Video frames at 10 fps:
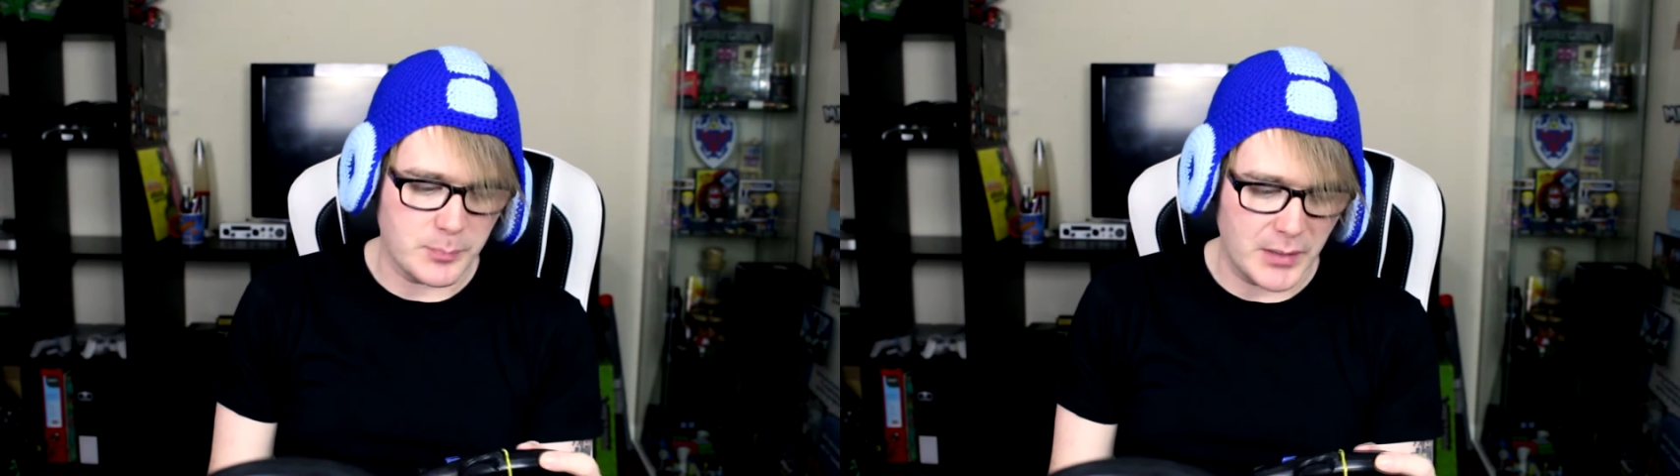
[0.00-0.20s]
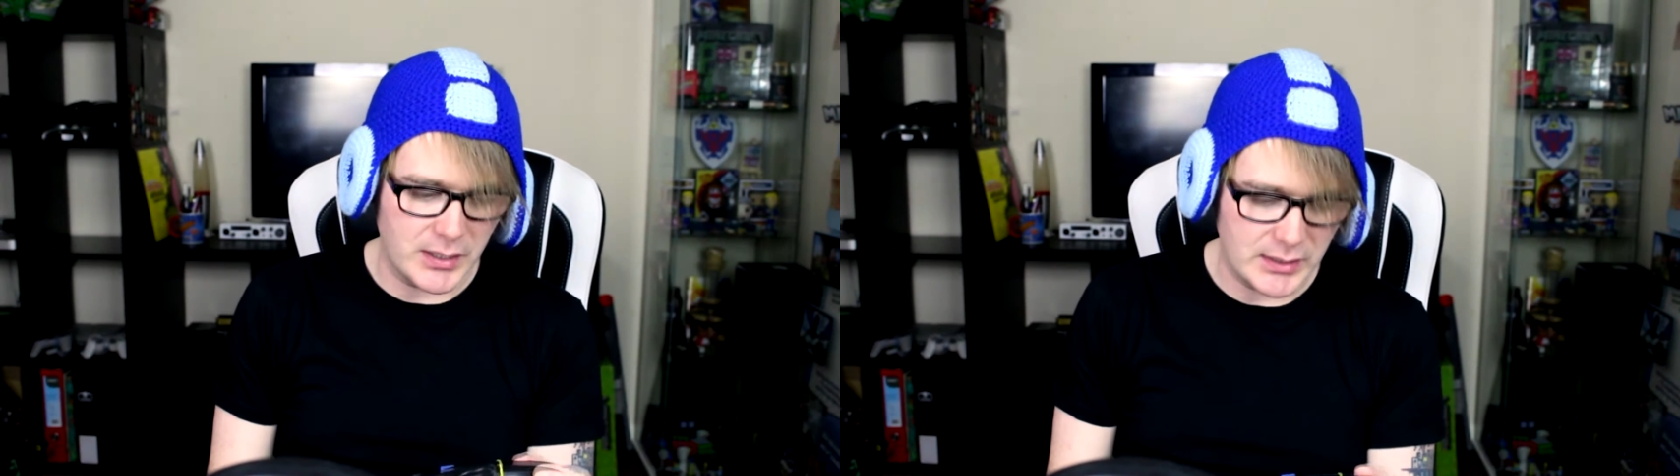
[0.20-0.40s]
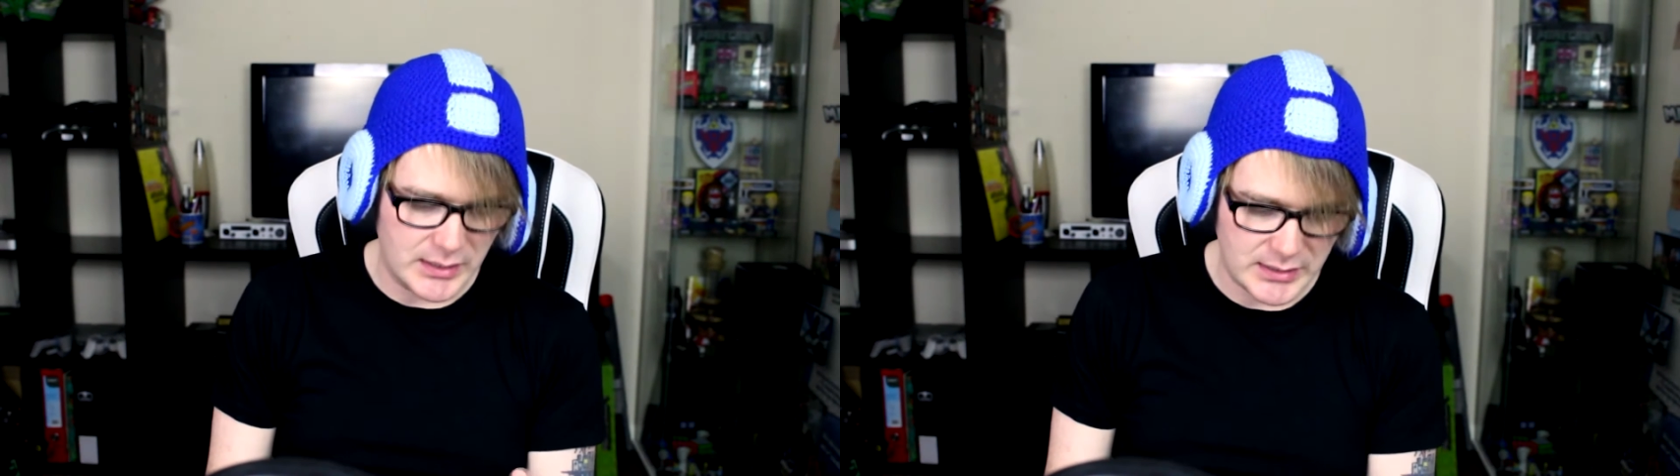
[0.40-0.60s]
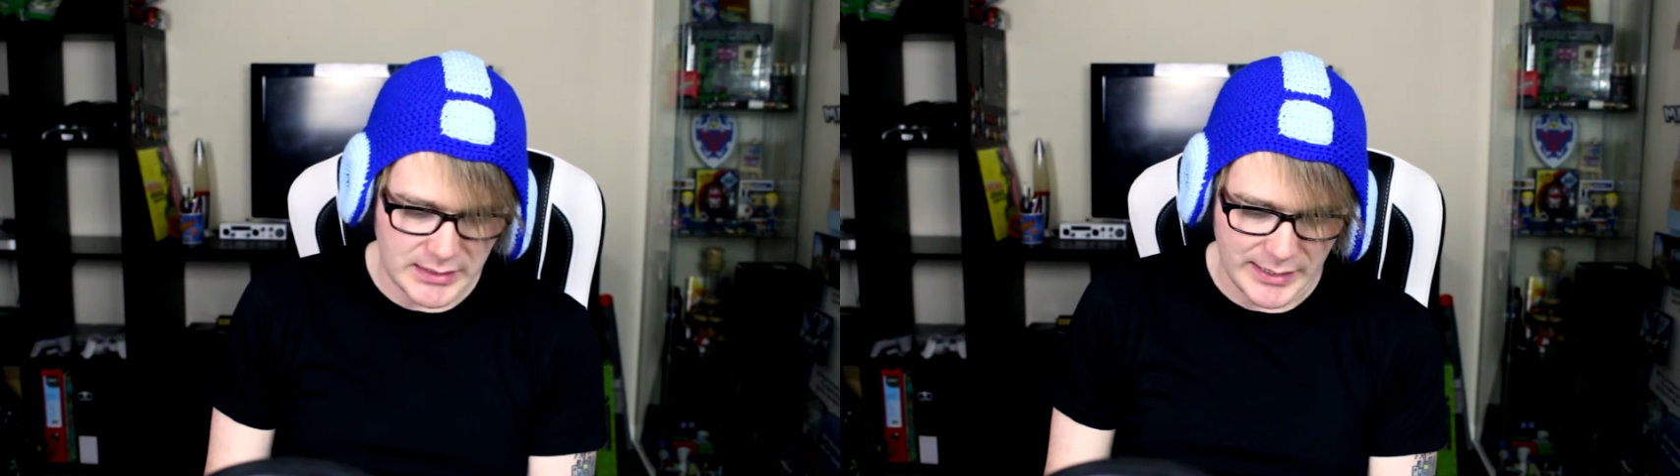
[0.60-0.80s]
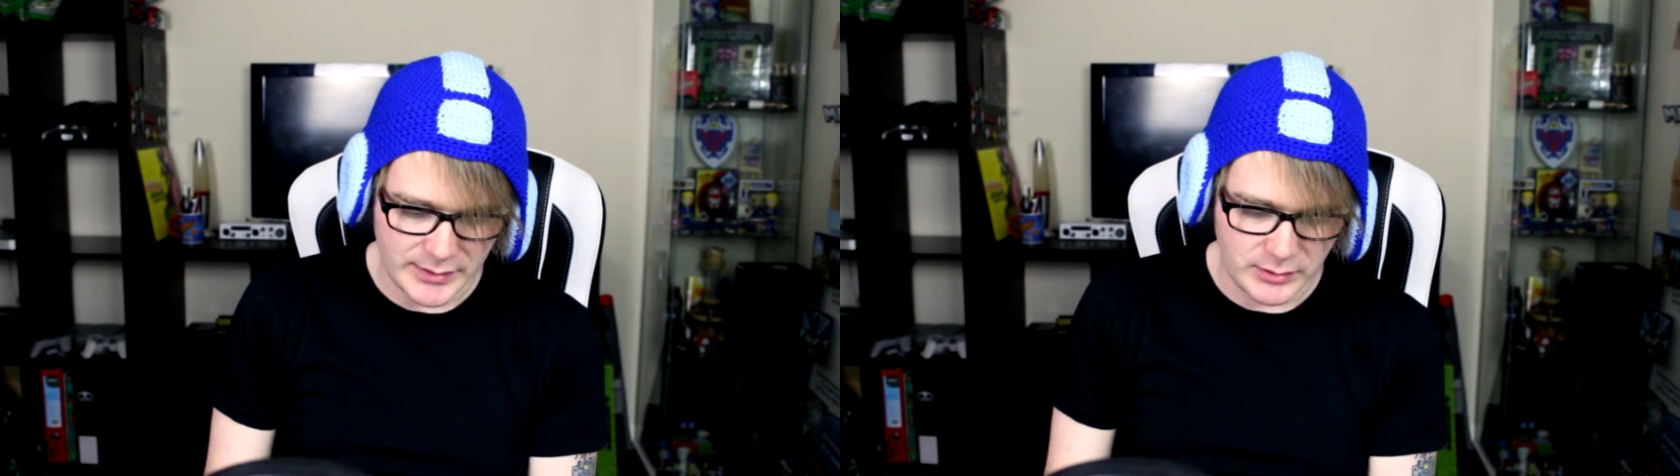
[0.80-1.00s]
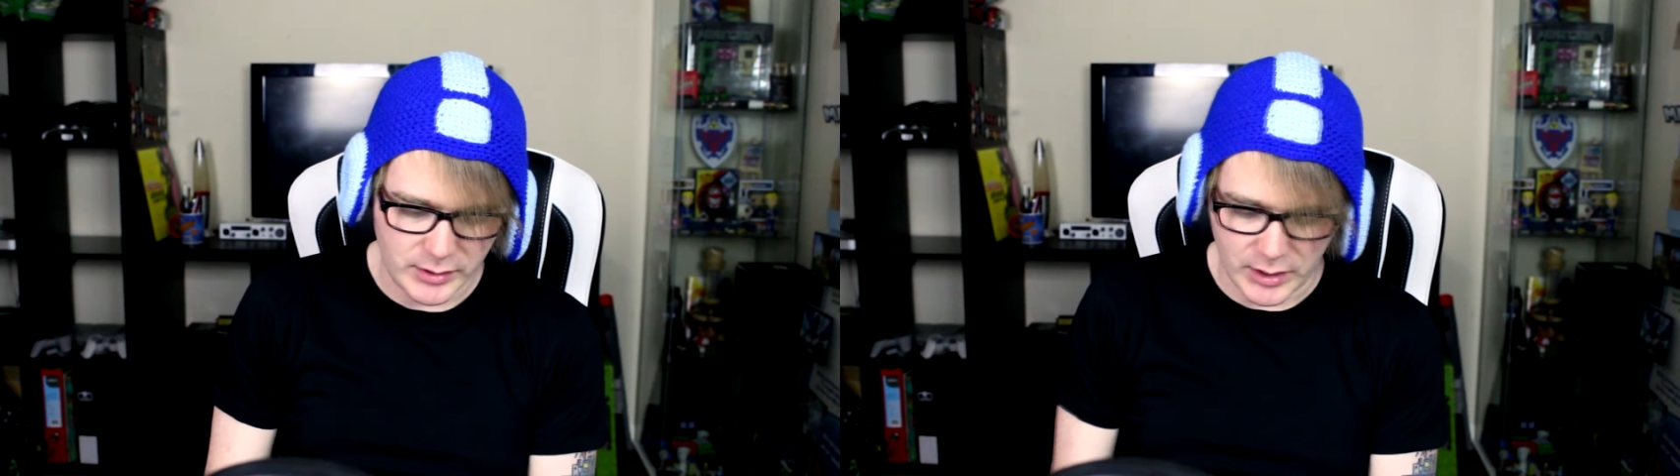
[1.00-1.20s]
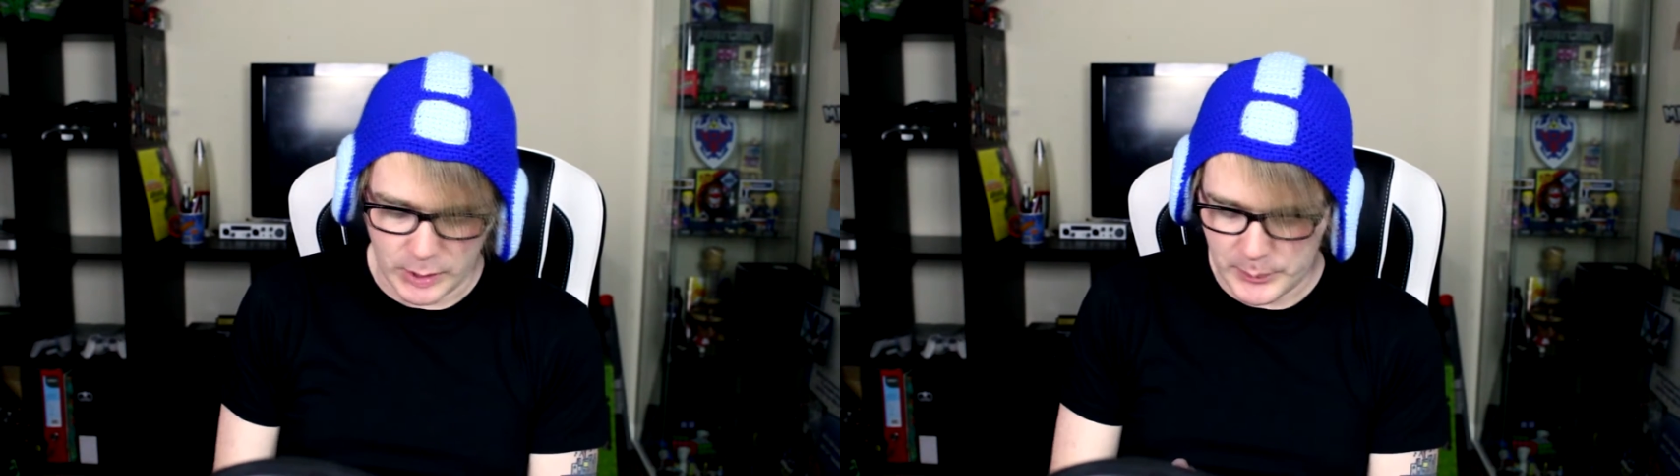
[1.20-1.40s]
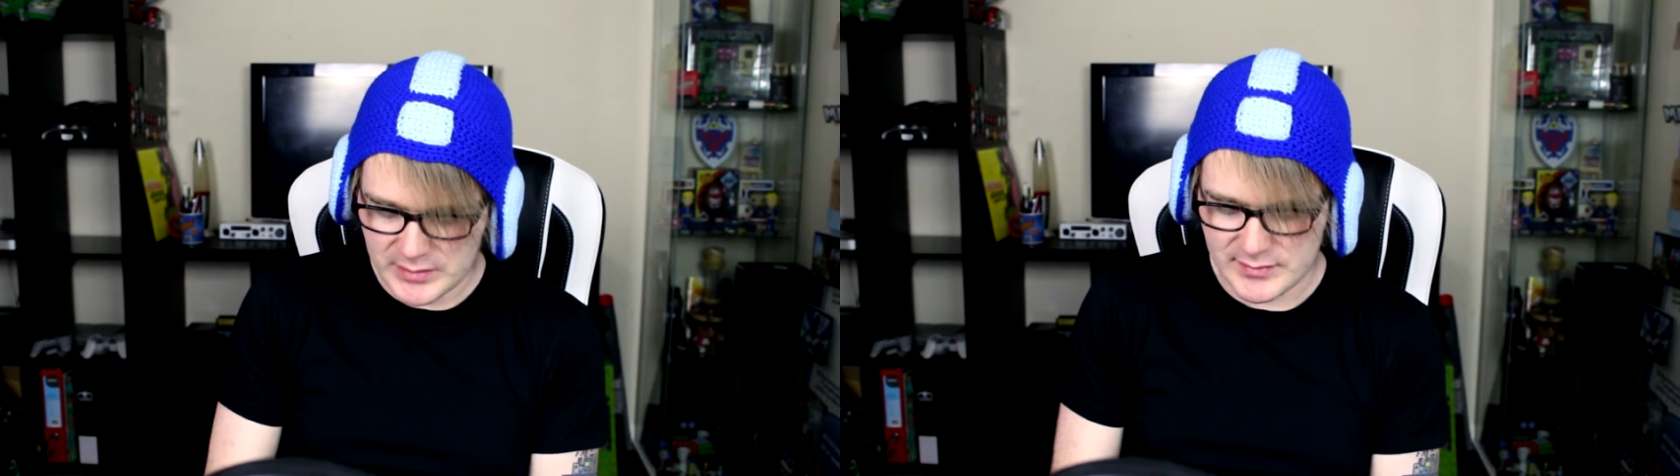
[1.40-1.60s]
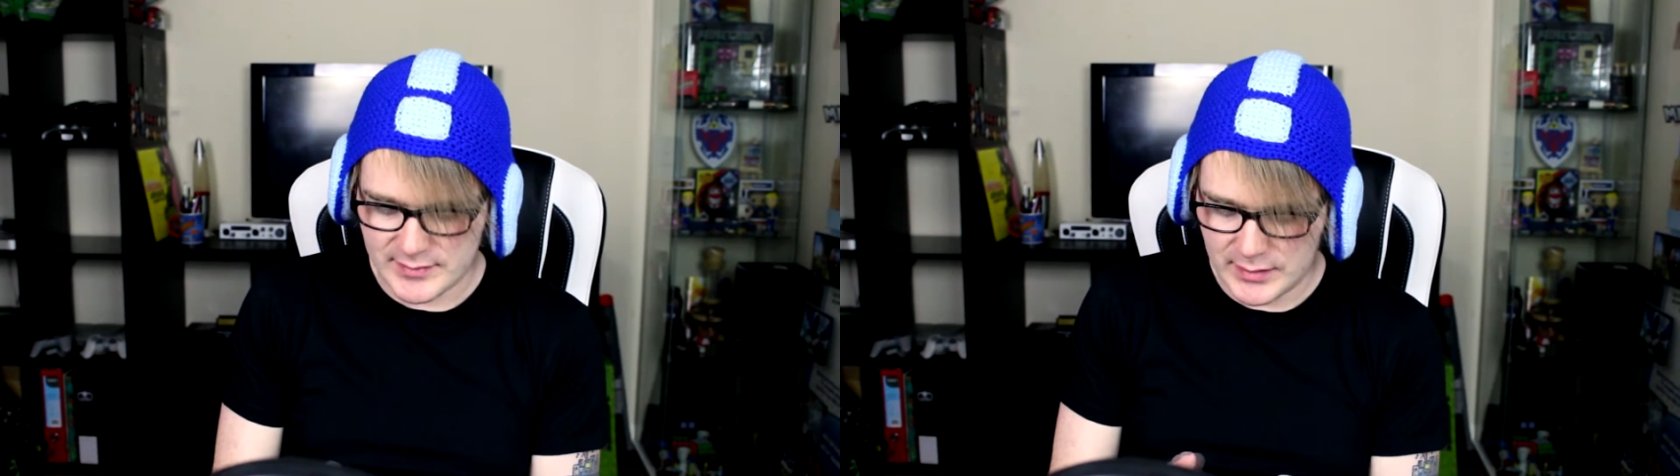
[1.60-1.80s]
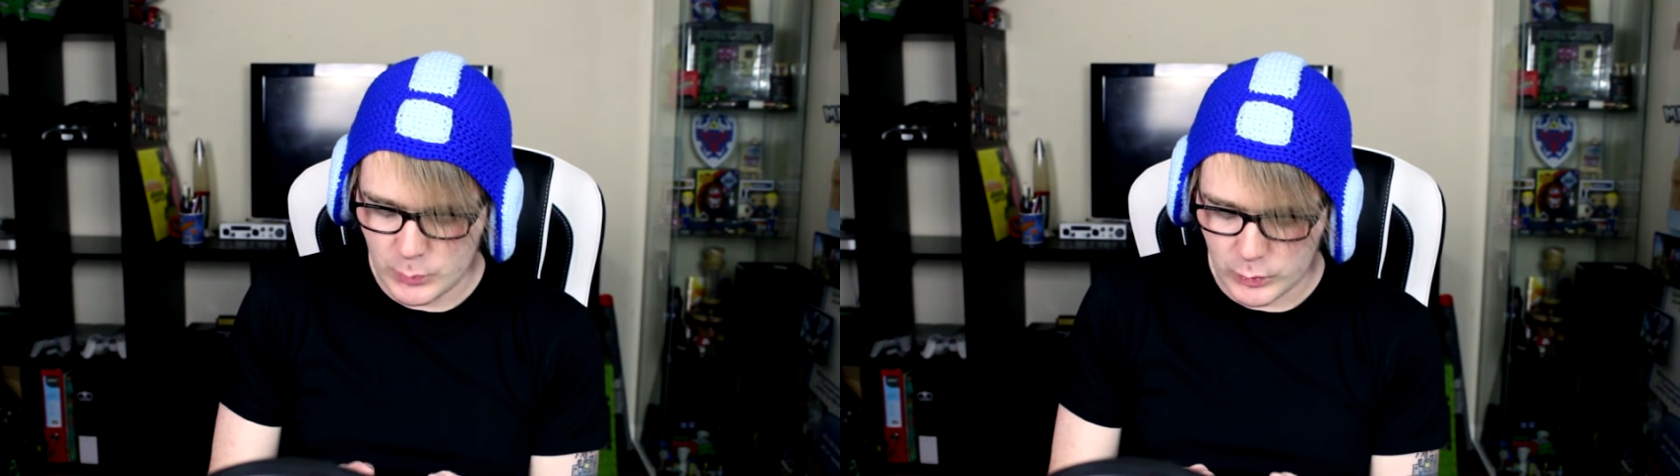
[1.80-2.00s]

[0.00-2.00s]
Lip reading: but I look it up and see